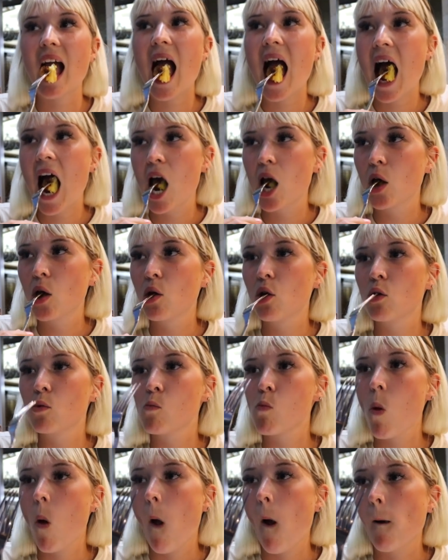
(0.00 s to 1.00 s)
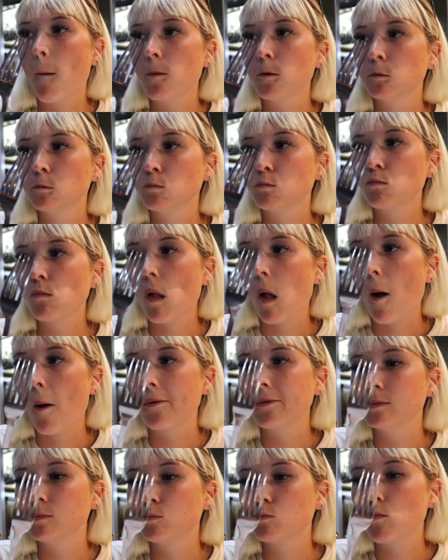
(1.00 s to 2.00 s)
Mm-hmm. Start with what you know. And it
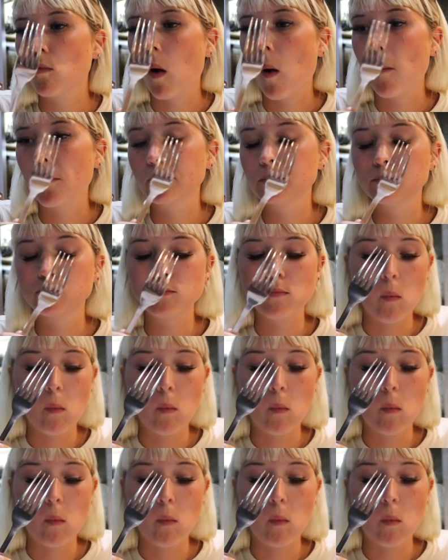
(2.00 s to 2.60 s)
is Halloween this month.